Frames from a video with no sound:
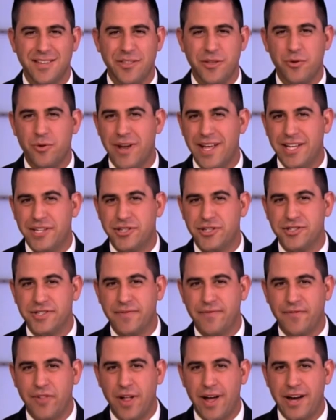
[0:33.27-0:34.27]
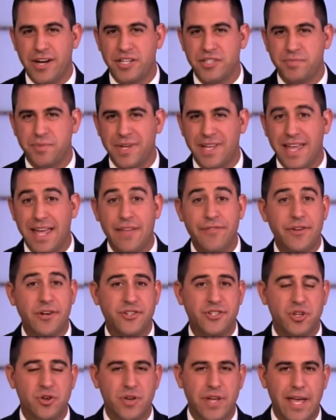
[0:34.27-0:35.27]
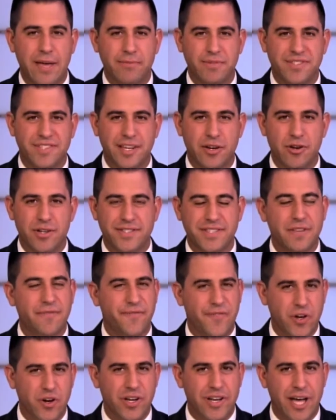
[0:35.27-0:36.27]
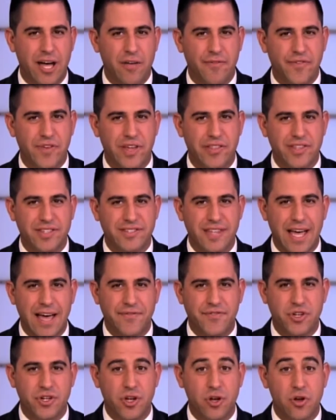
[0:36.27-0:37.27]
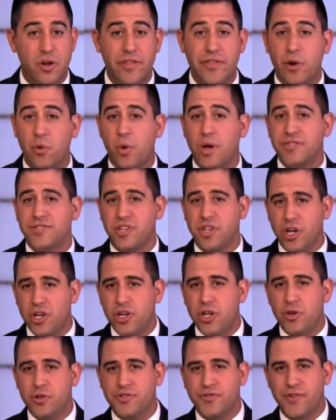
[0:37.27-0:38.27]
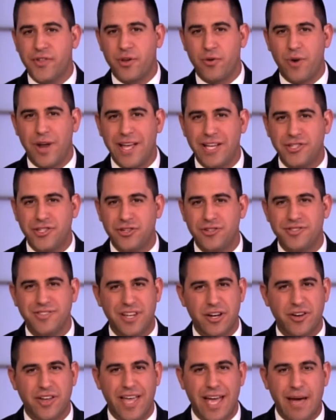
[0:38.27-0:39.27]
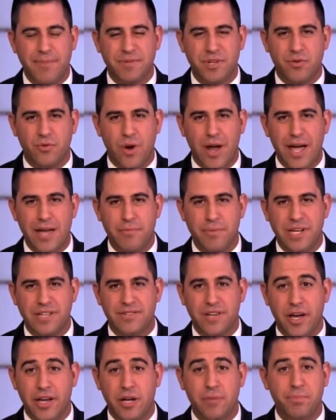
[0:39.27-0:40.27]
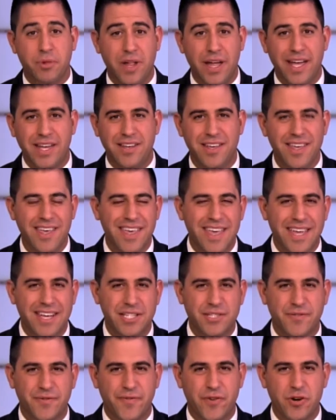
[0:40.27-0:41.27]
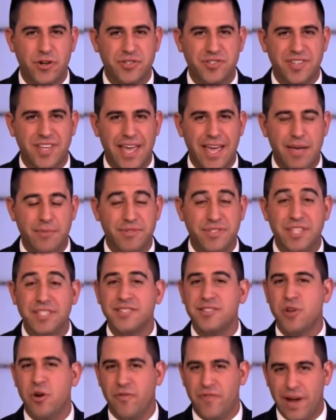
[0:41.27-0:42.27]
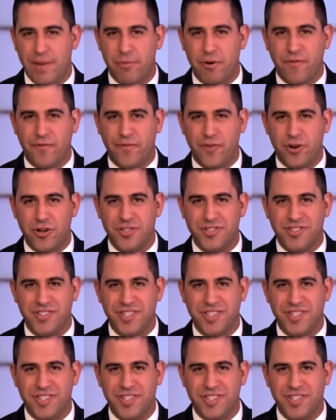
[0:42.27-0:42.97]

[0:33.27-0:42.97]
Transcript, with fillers: The Rangers and Flyers began their two-game series in Philadelphia this afternoon, and there was good news for the Rangers. Their captain, Ryan McDonagh, played in his first game since November 1st.